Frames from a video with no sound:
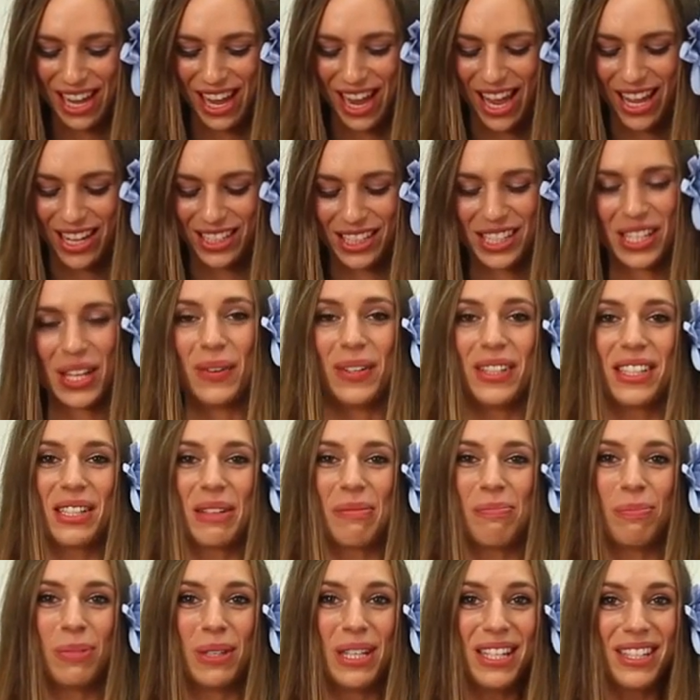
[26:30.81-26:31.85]
And so it's
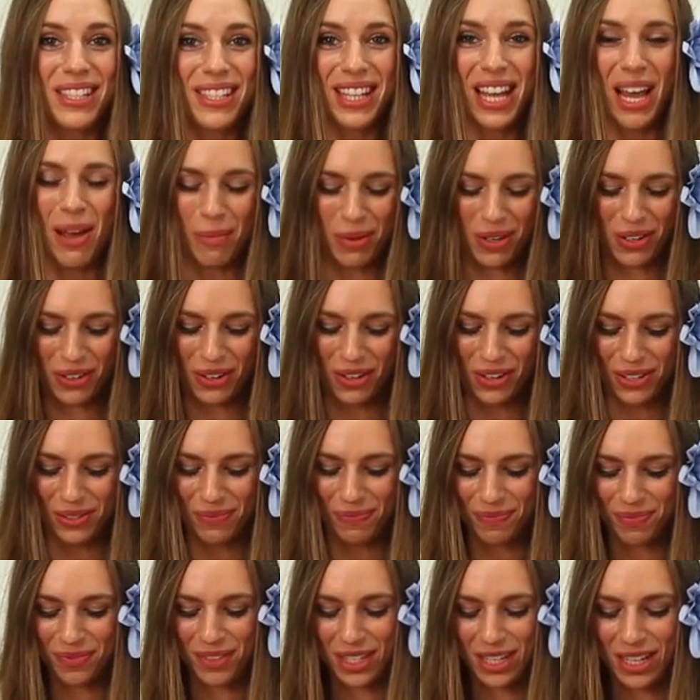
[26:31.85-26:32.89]
a bliss chemical,
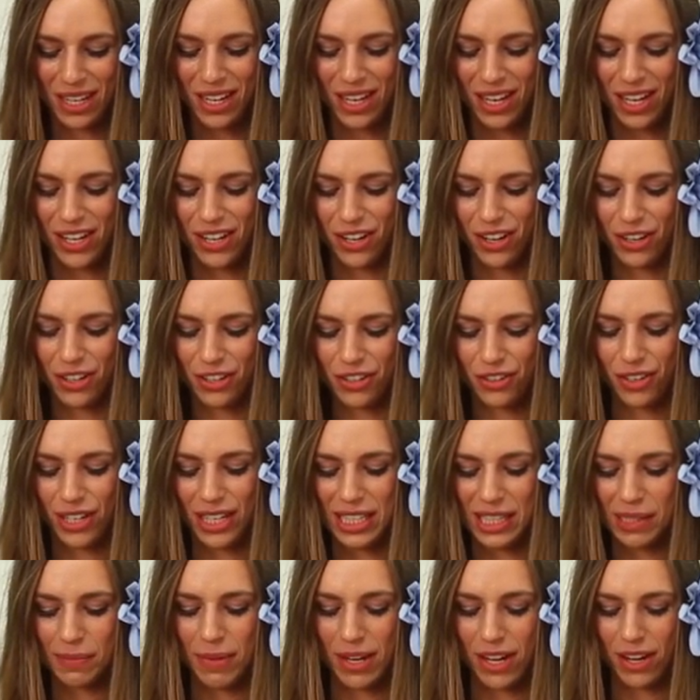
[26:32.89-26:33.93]
a
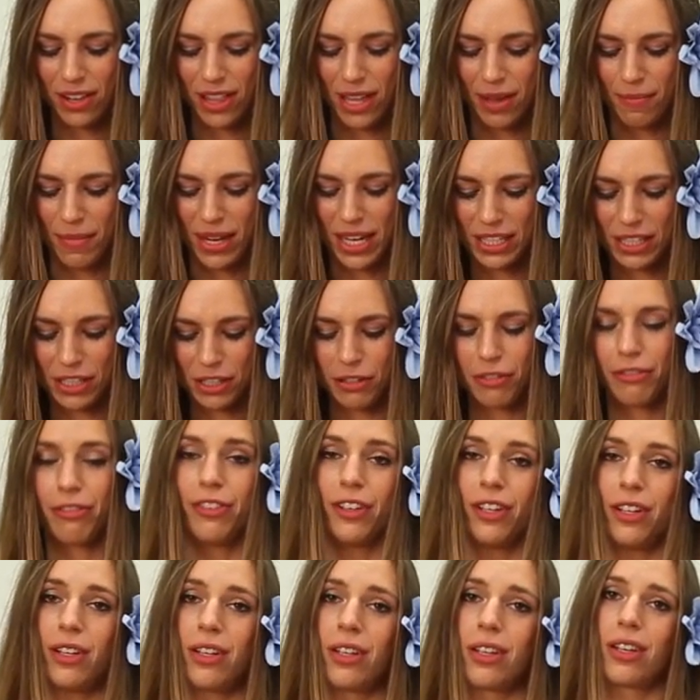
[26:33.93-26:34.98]
neurotransmitter that makes you
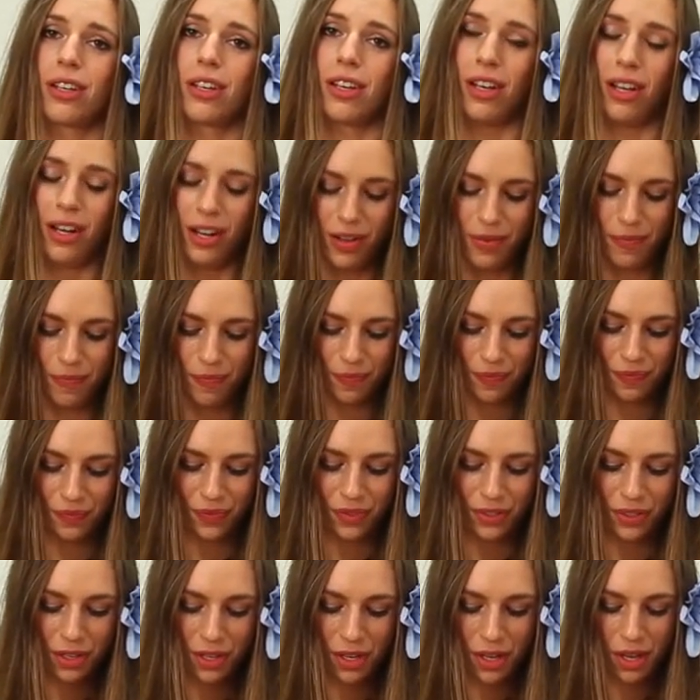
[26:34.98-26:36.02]
feel
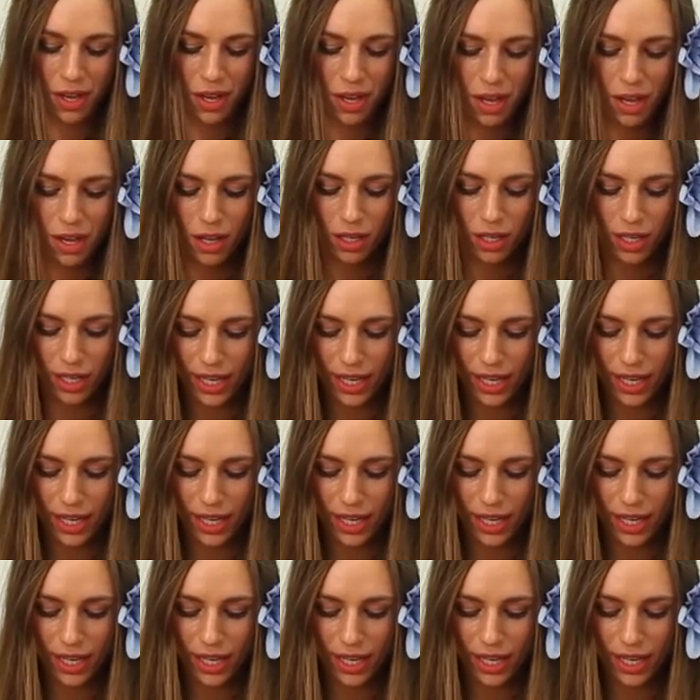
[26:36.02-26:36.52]
good.